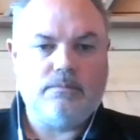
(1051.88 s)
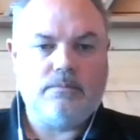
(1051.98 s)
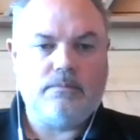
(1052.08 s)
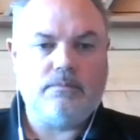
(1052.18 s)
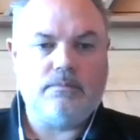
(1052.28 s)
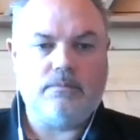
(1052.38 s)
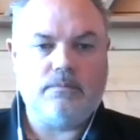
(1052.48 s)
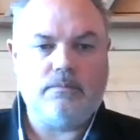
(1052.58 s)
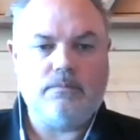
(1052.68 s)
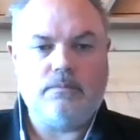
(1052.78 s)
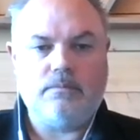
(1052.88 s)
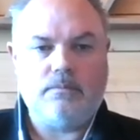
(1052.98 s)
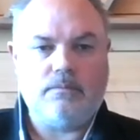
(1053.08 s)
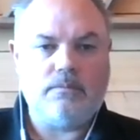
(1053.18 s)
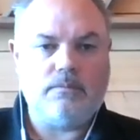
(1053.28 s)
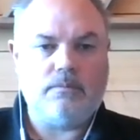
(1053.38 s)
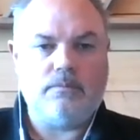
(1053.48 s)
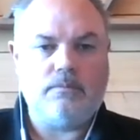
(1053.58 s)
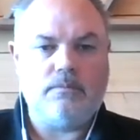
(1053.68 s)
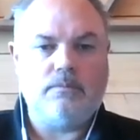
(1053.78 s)

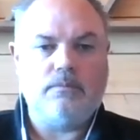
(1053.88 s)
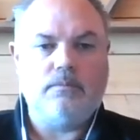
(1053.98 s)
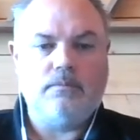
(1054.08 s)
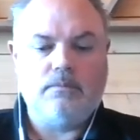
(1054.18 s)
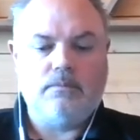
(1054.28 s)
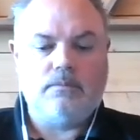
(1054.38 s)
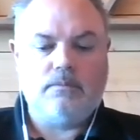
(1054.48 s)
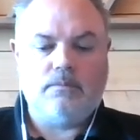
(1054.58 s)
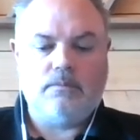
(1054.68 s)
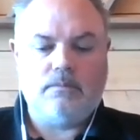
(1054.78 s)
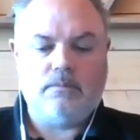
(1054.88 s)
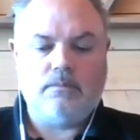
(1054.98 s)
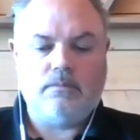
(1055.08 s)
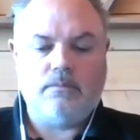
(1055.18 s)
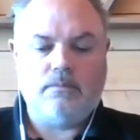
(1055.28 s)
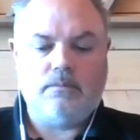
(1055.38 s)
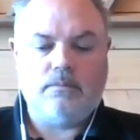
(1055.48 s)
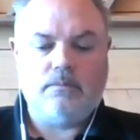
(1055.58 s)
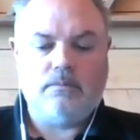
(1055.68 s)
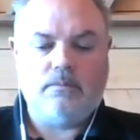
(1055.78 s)

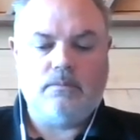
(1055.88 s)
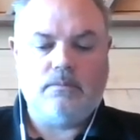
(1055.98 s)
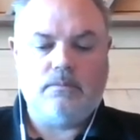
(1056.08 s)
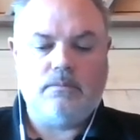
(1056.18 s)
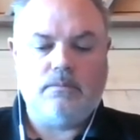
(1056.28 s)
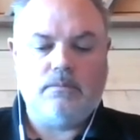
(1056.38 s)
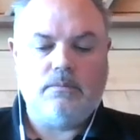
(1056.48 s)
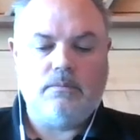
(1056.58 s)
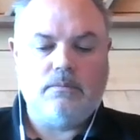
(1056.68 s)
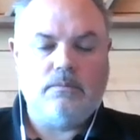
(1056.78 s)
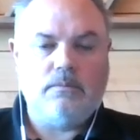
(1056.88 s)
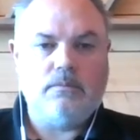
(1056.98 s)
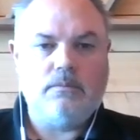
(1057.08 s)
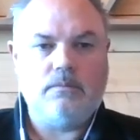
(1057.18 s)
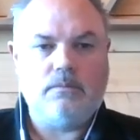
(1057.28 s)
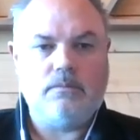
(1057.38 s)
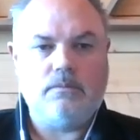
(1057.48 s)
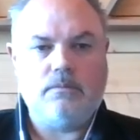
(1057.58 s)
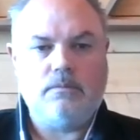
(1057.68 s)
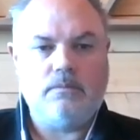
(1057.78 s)

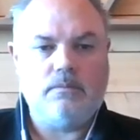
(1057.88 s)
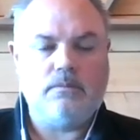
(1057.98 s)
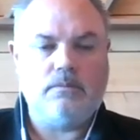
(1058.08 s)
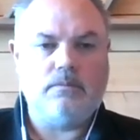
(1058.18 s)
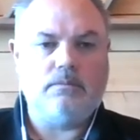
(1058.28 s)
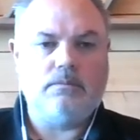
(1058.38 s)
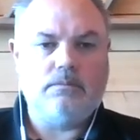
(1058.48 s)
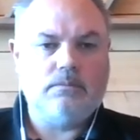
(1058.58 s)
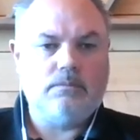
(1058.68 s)
(silent)